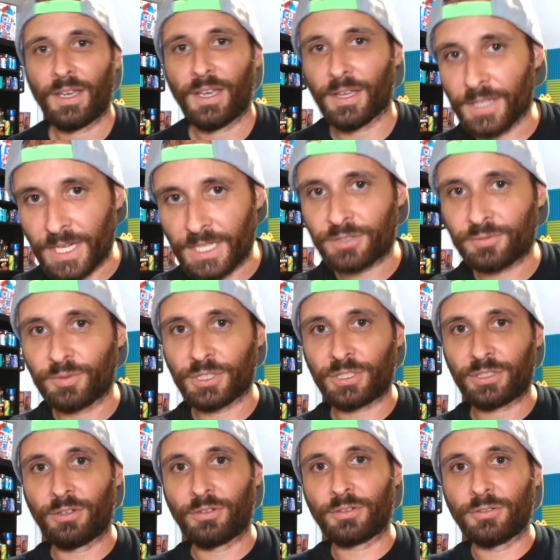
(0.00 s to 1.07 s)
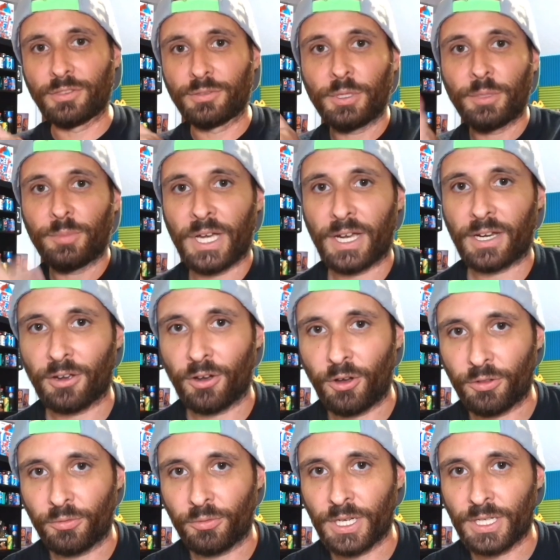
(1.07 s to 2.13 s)
And that's what circles me back
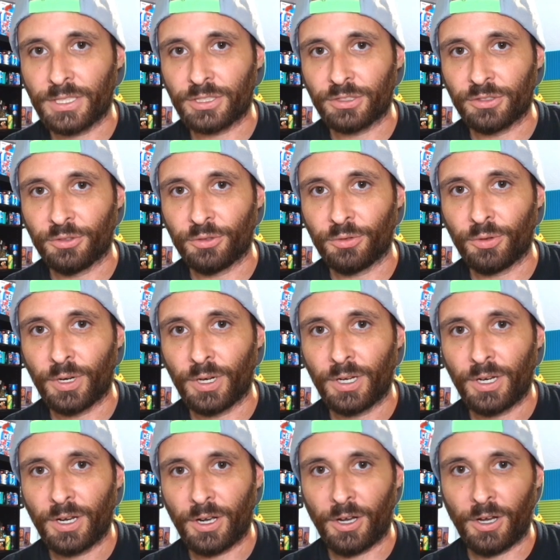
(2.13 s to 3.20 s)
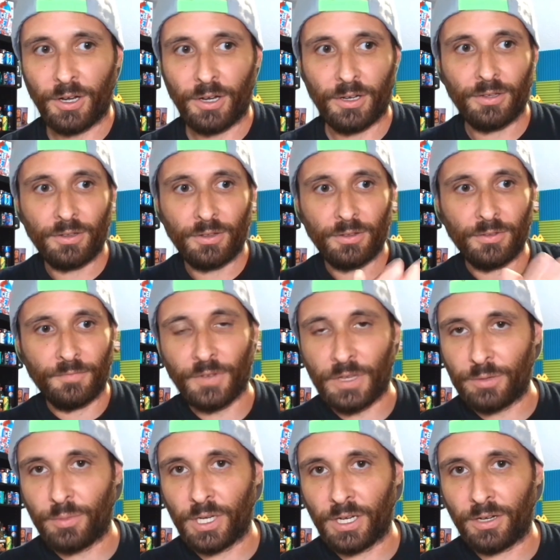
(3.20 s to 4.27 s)
all the way to the
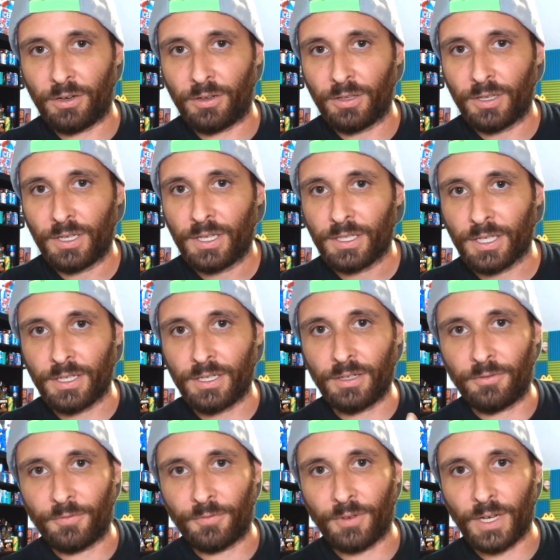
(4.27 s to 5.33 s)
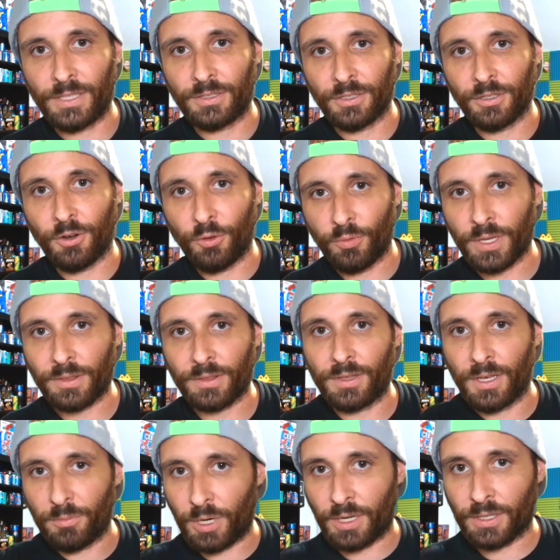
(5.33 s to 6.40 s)
female getting a friend to go with
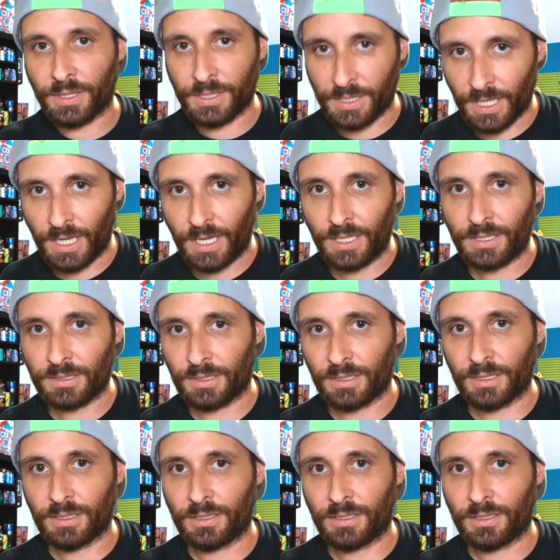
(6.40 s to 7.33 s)
them on the date,